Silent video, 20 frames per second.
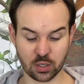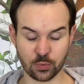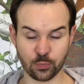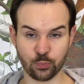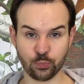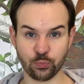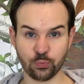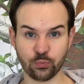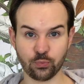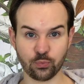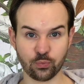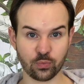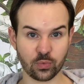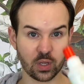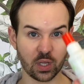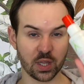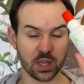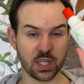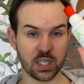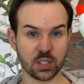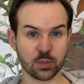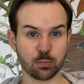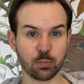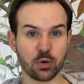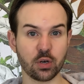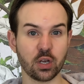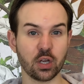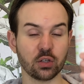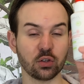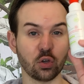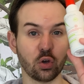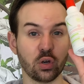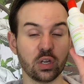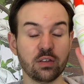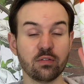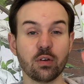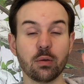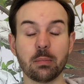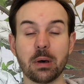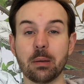um, this product or
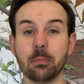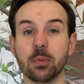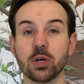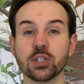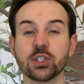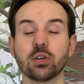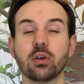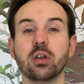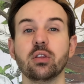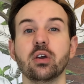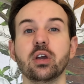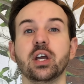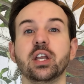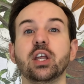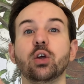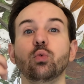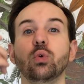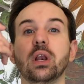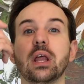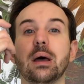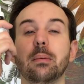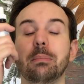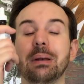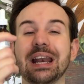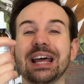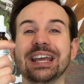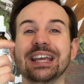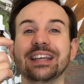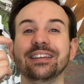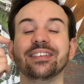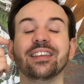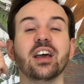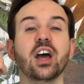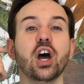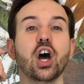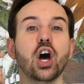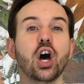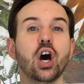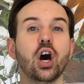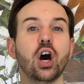even my moisturizer and I will apply it
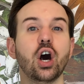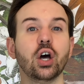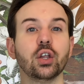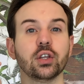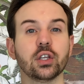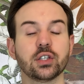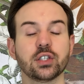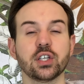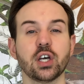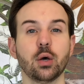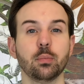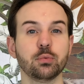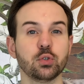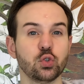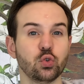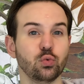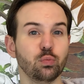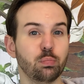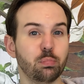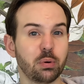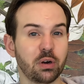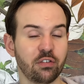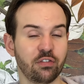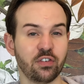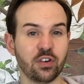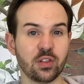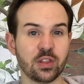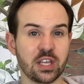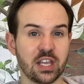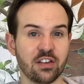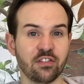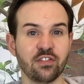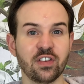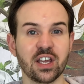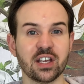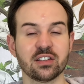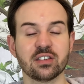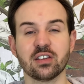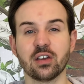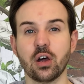on top to buffer the
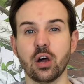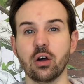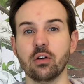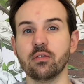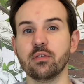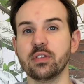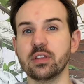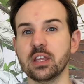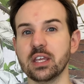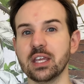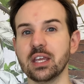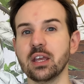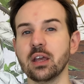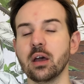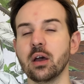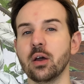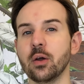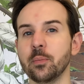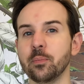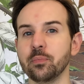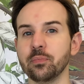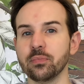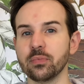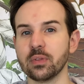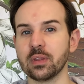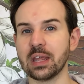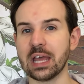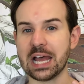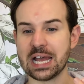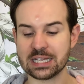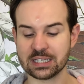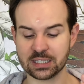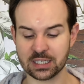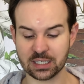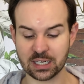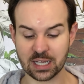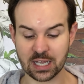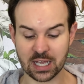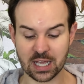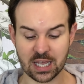effect of the um,
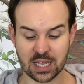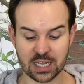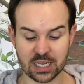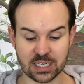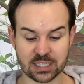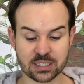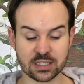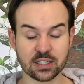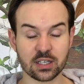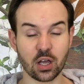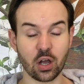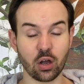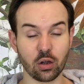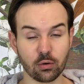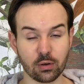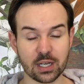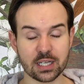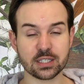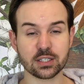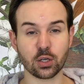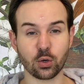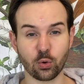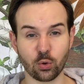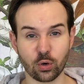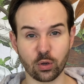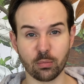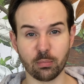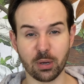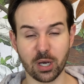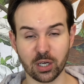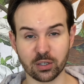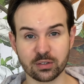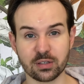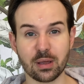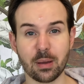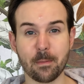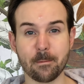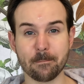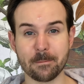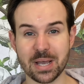acid. It's always all
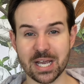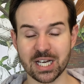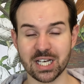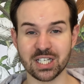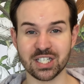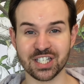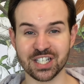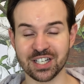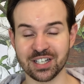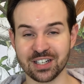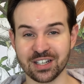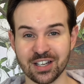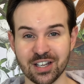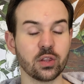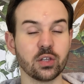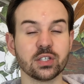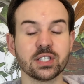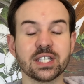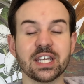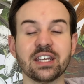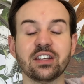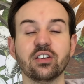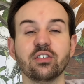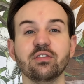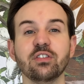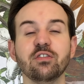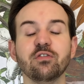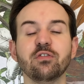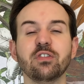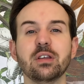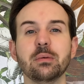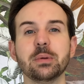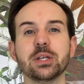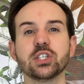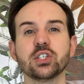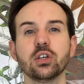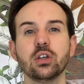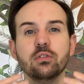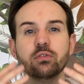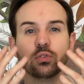about managing the state of
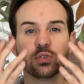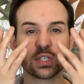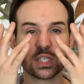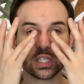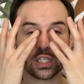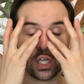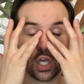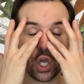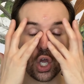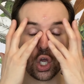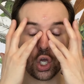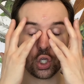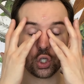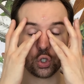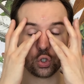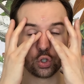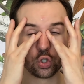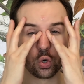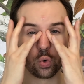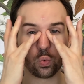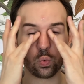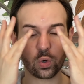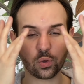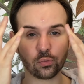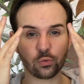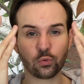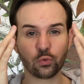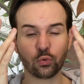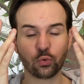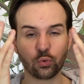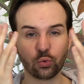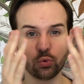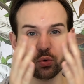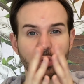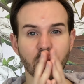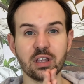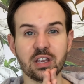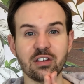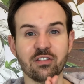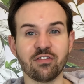inflammation of your skin. You don't want
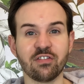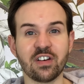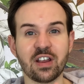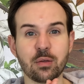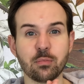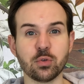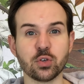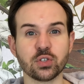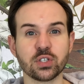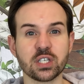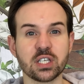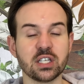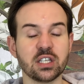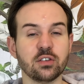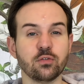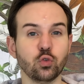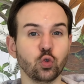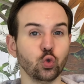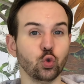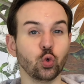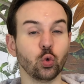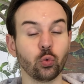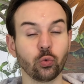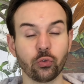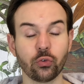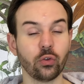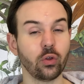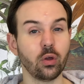to inflame your skin if you don't